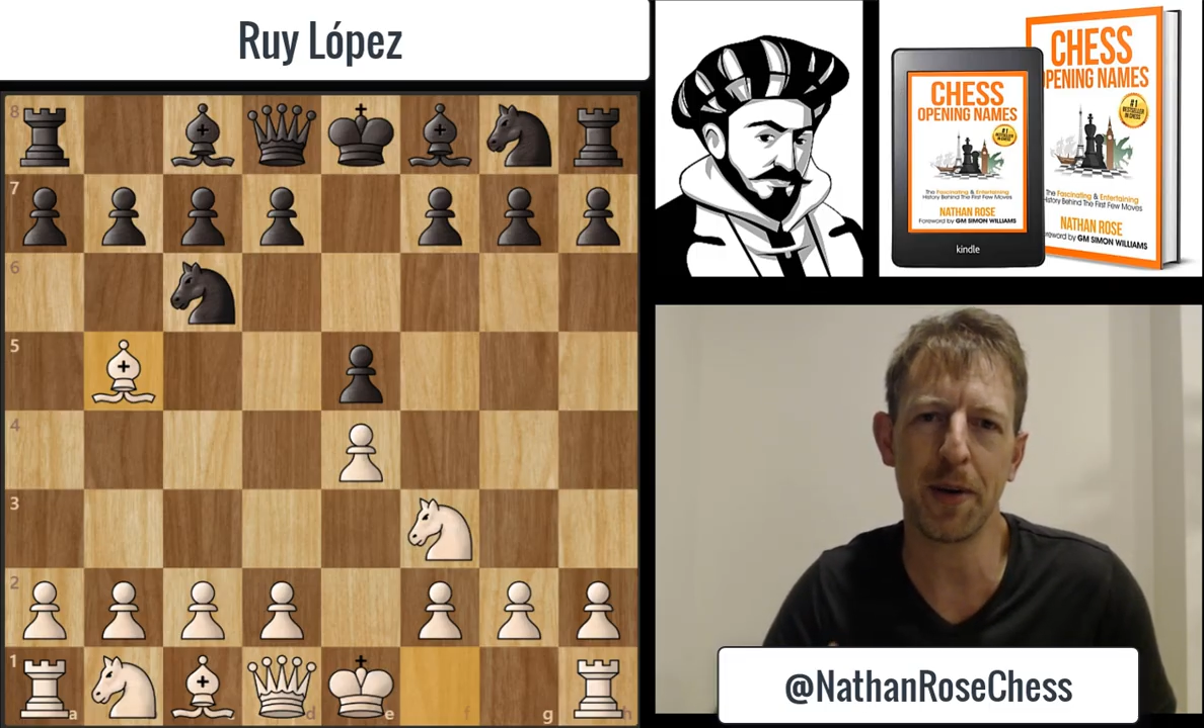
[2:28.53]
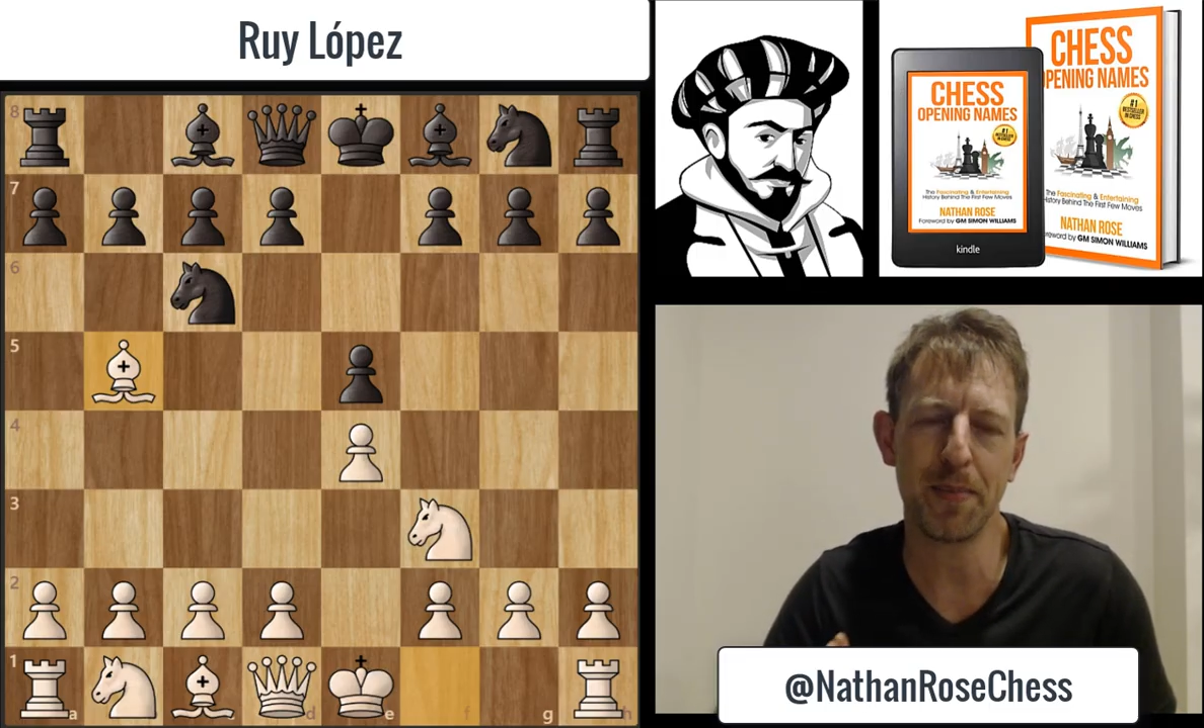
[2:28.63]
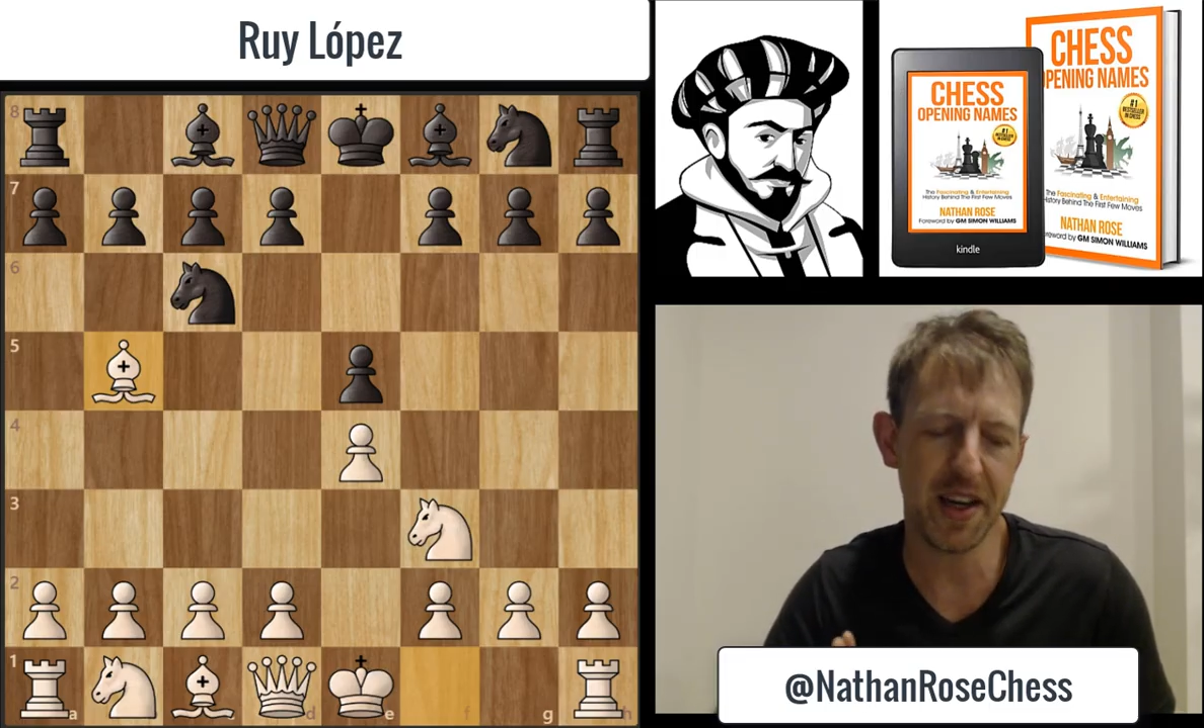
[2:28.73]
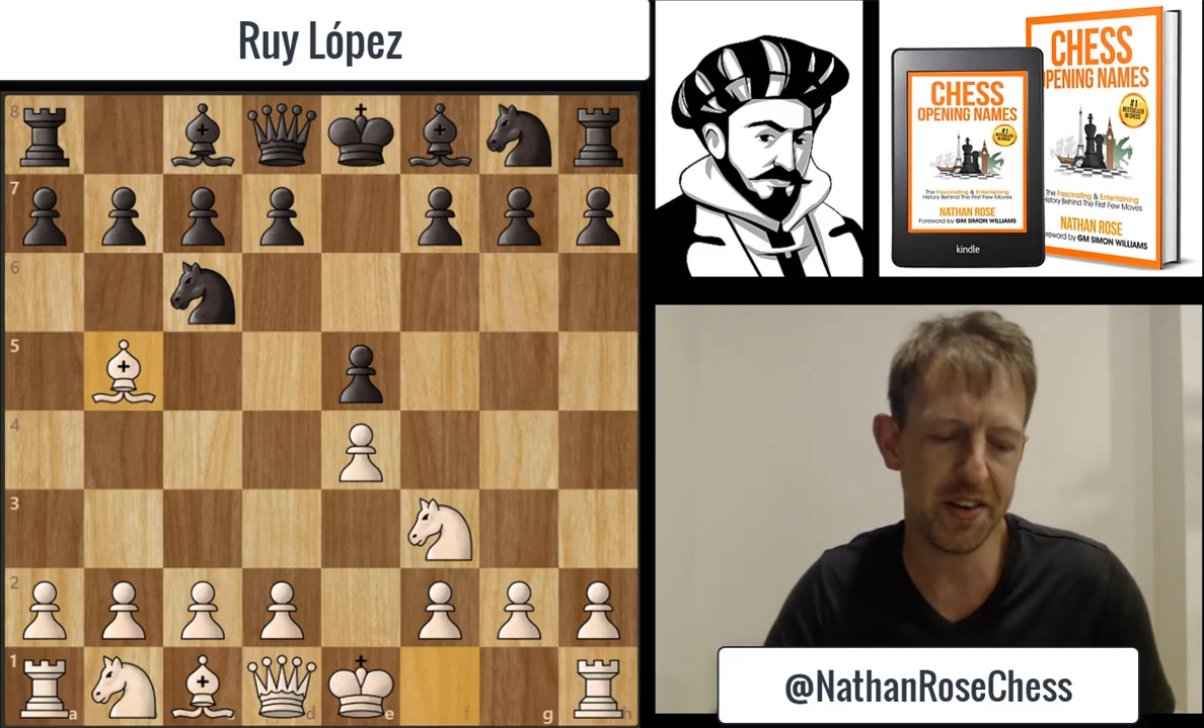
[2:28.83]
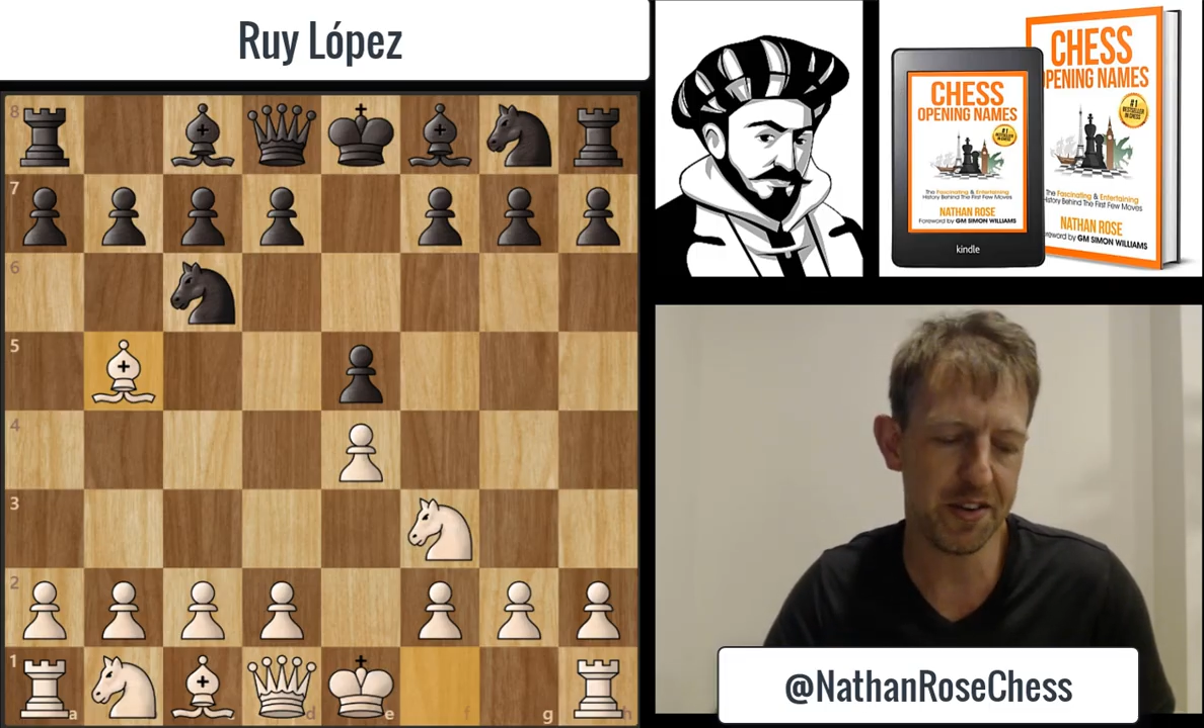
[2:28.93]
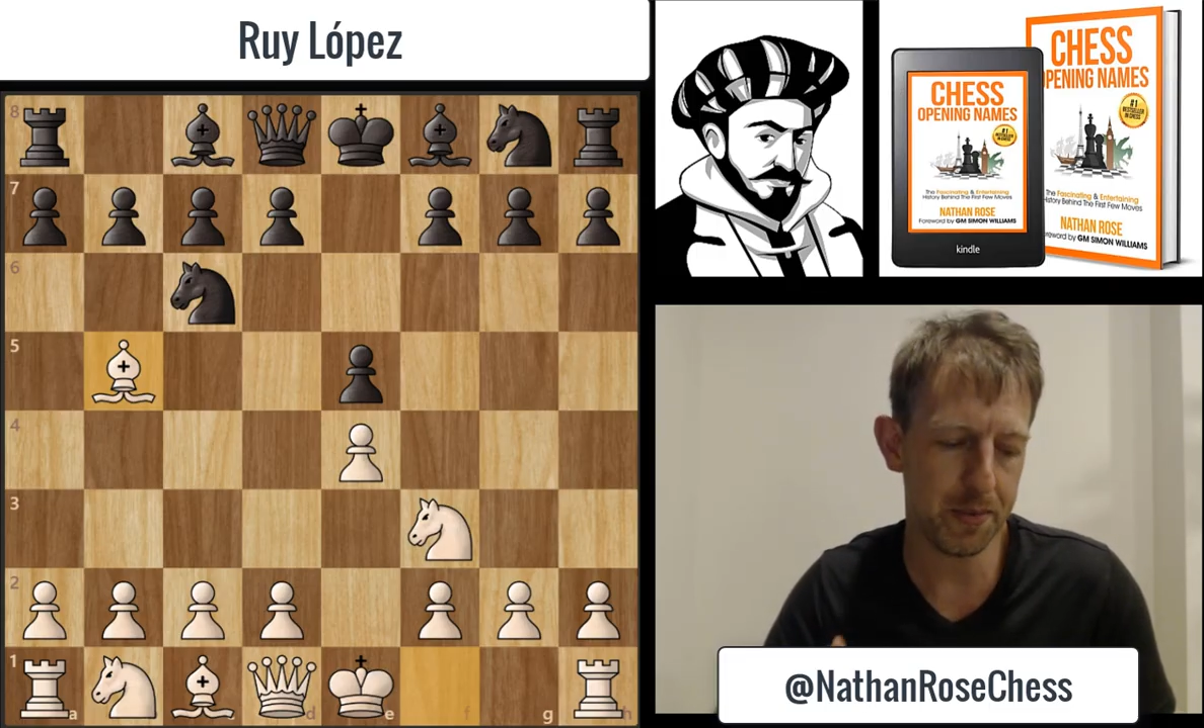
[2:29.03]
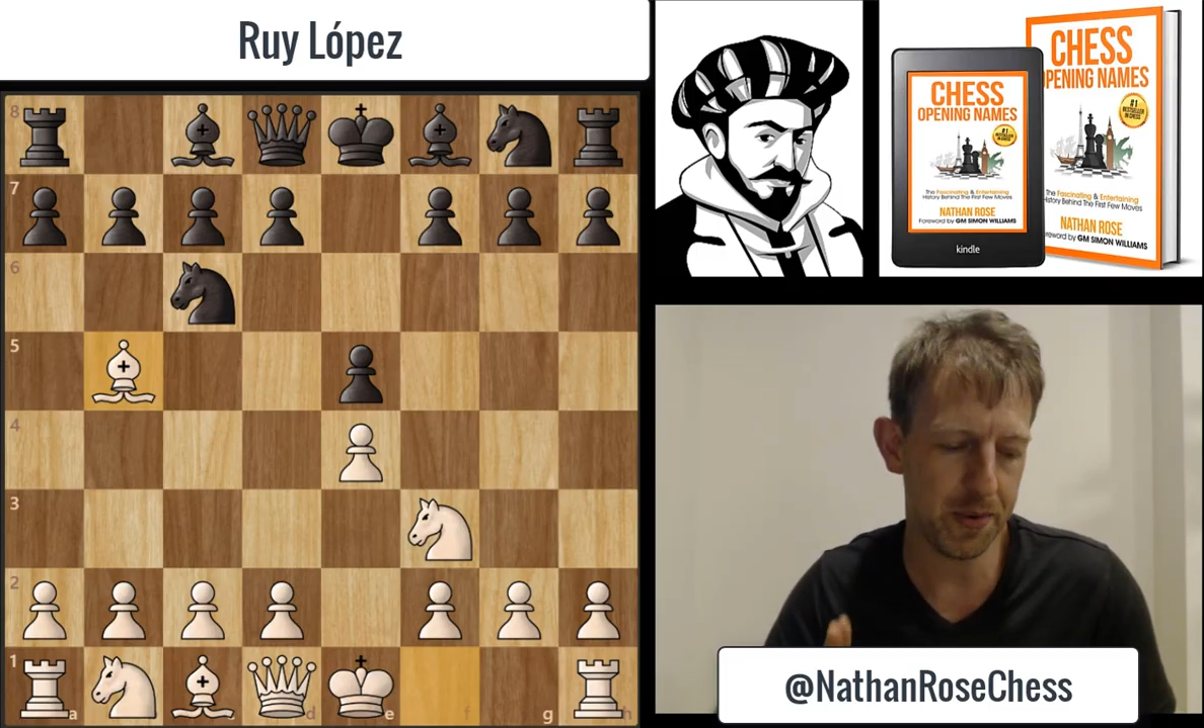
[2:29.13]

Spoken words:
López